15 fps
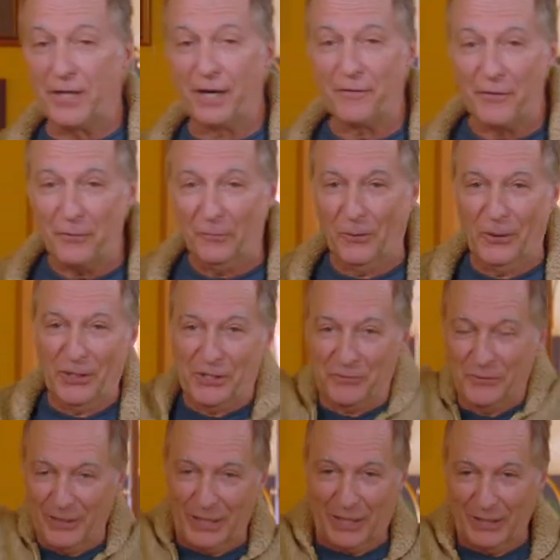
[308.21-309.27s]
out of the woods
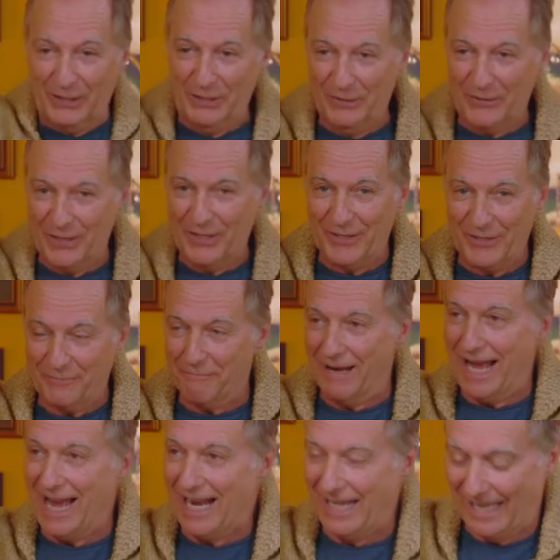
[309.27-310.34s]
with a canoe on his
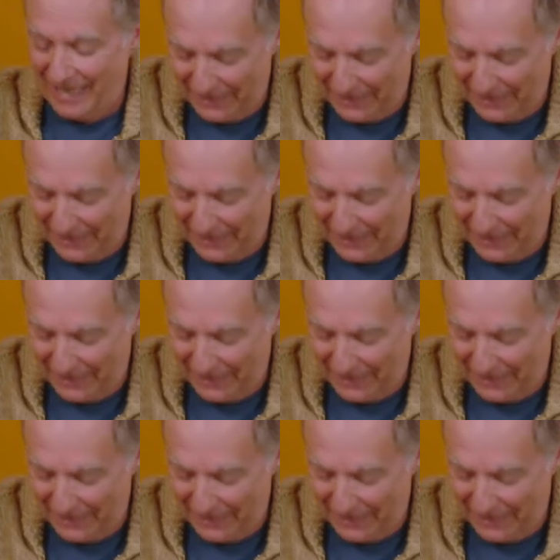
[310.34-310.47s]
back